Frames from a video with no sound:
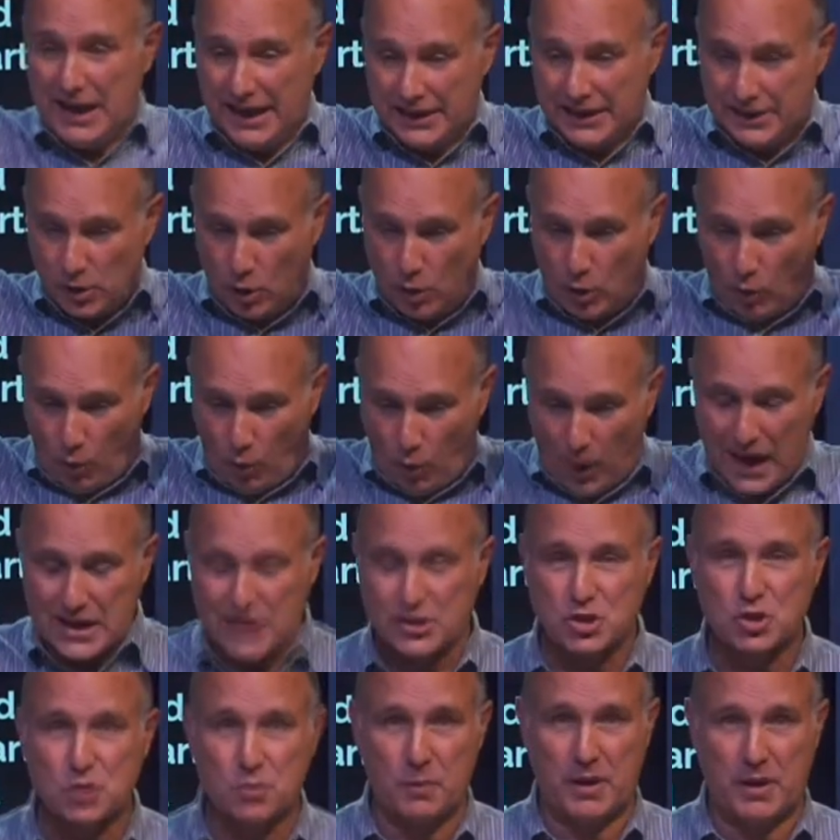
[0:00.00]
And the
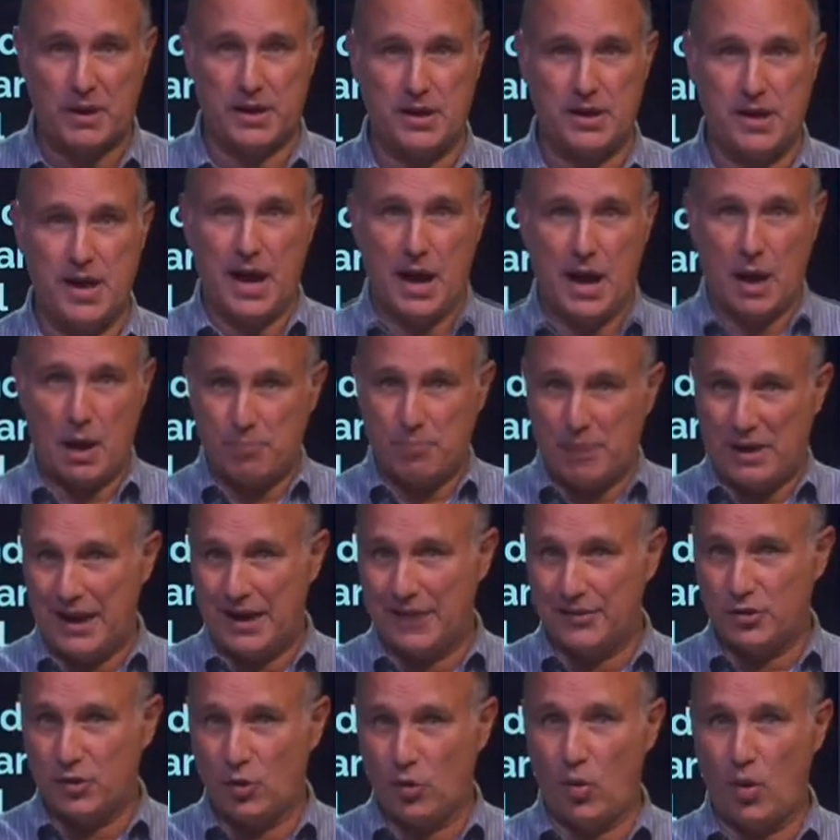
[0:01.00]
watchman
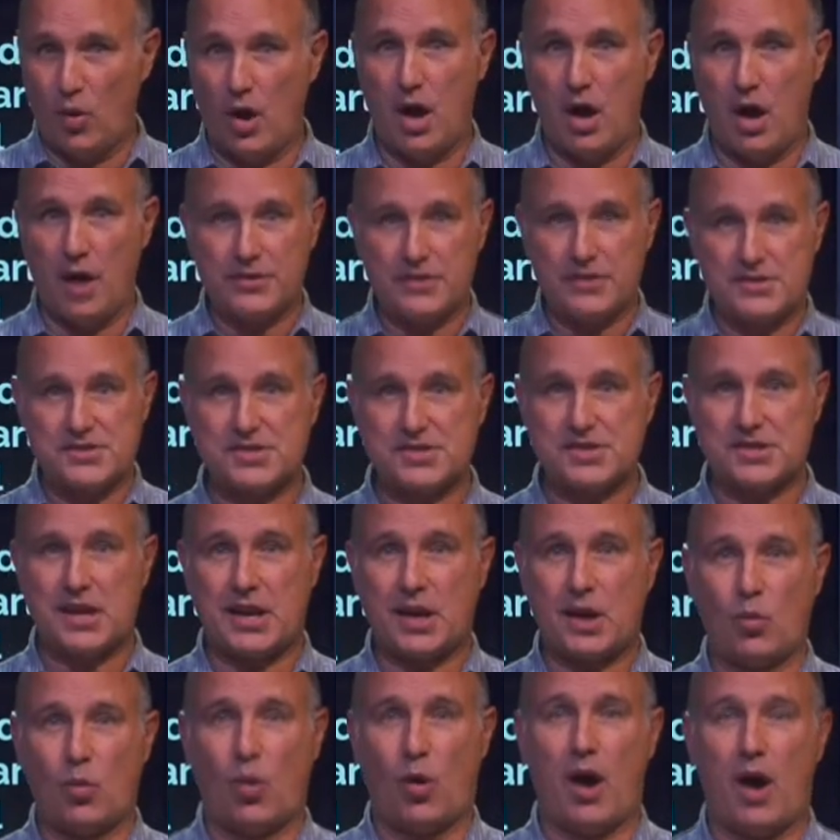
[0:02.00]
upon the wall, the
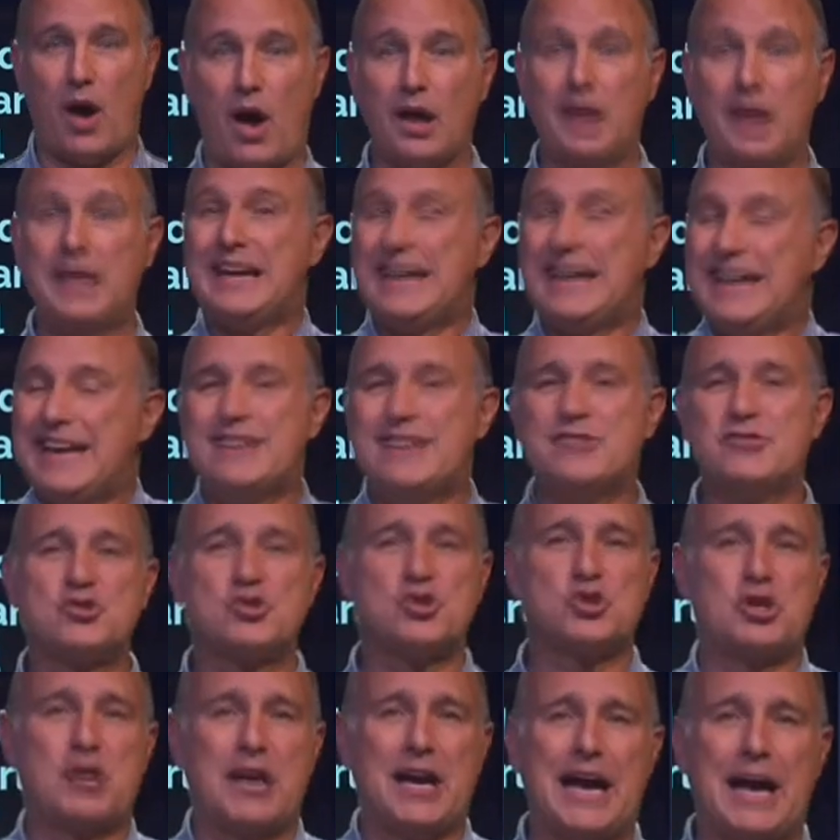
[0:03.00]
city wall, his
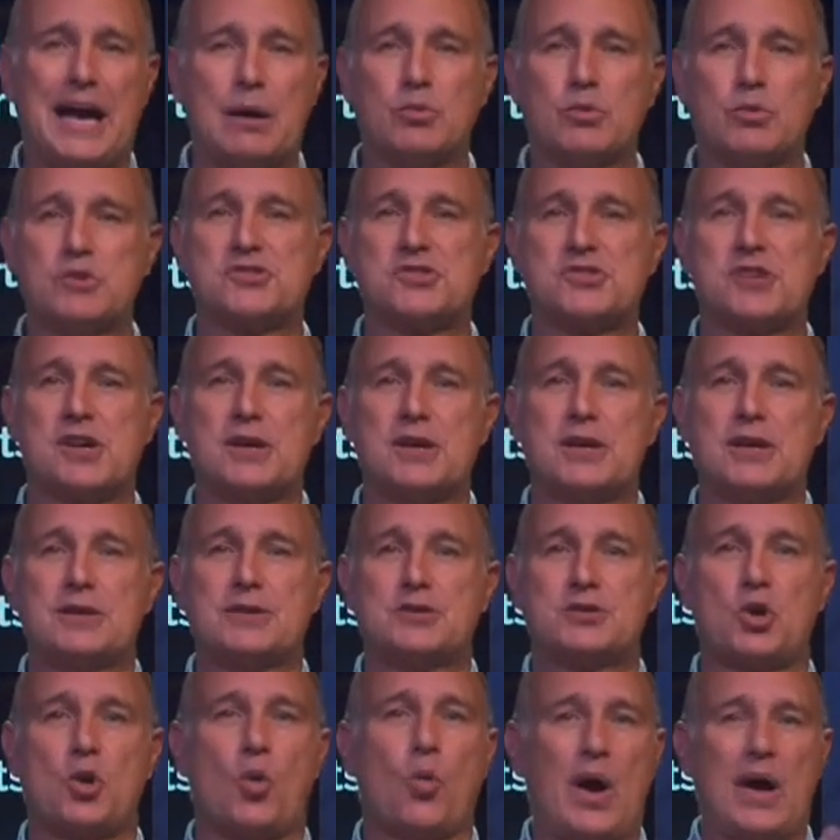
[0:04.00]
job was
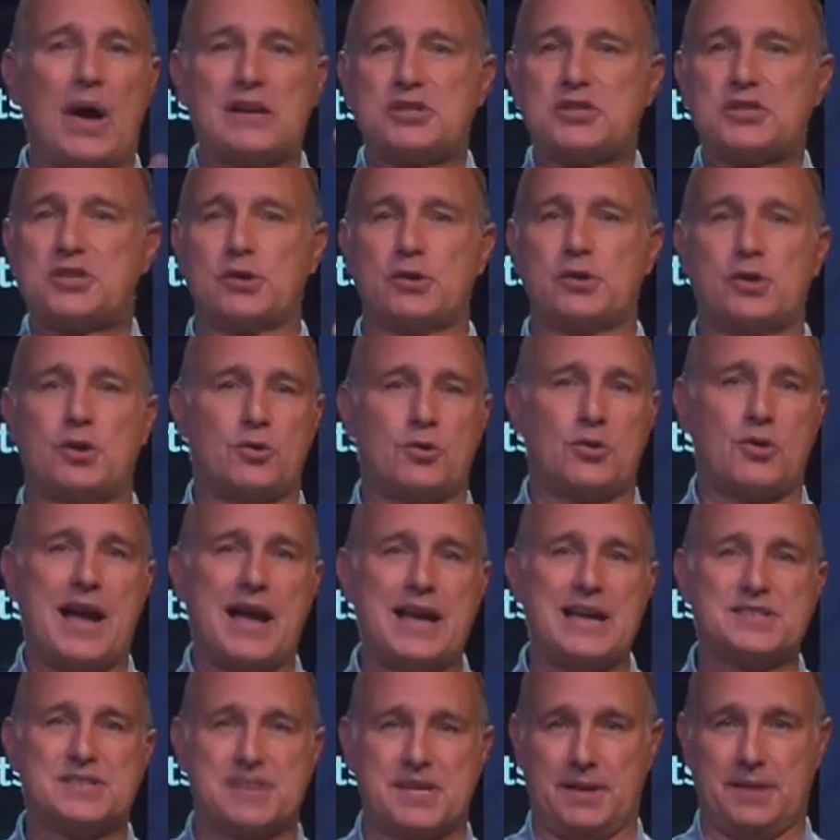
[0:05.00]
to watch the
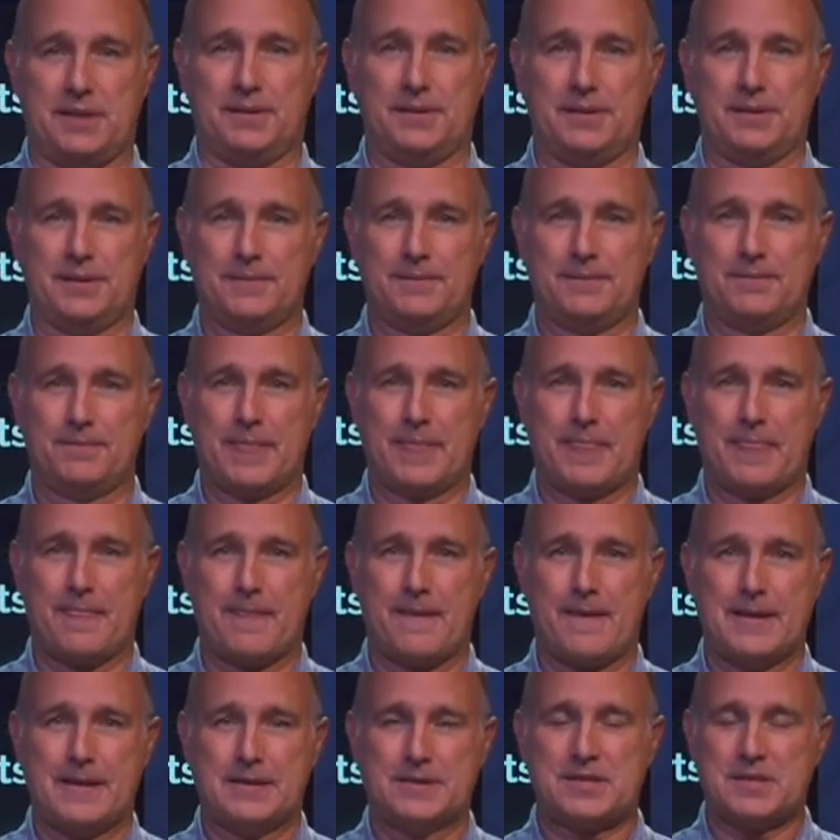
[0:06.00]
horizon,
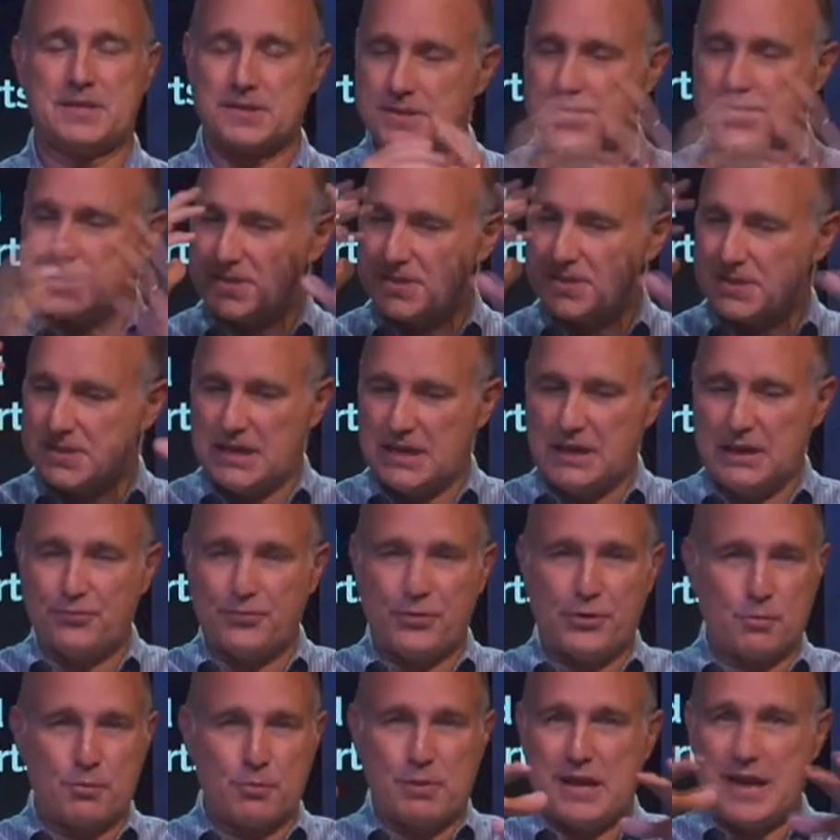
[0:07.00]
to see
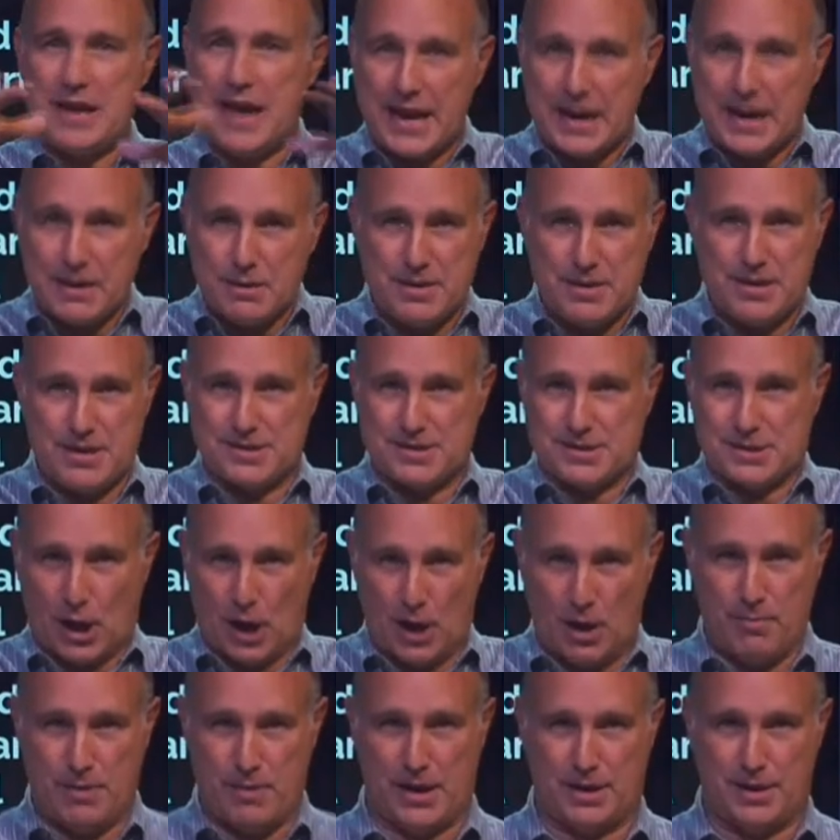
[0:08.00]
if there be enemies
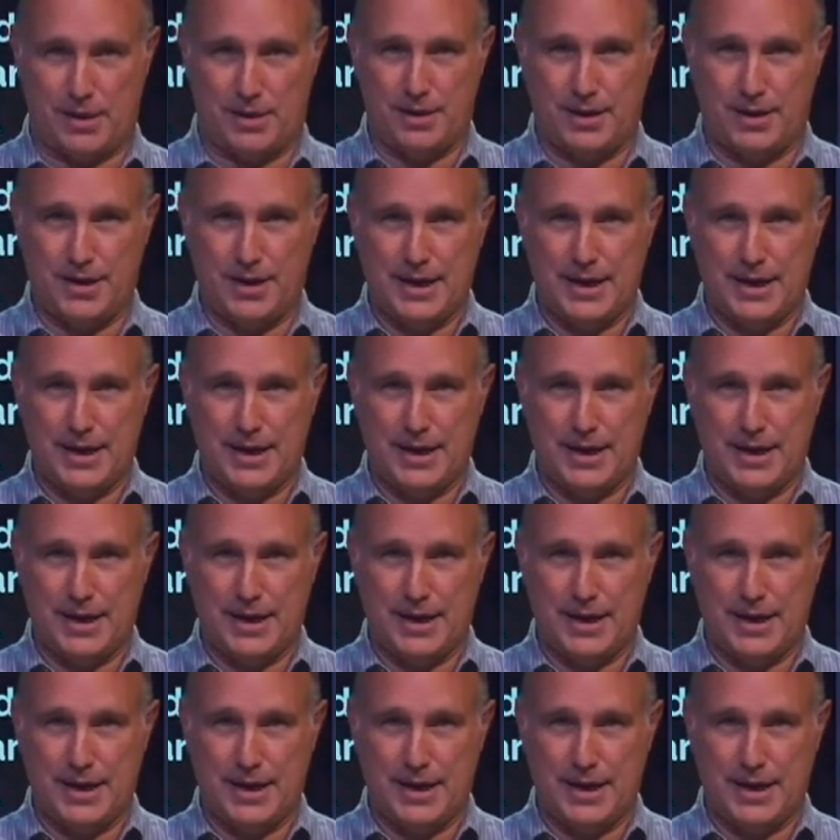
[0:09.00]
coming.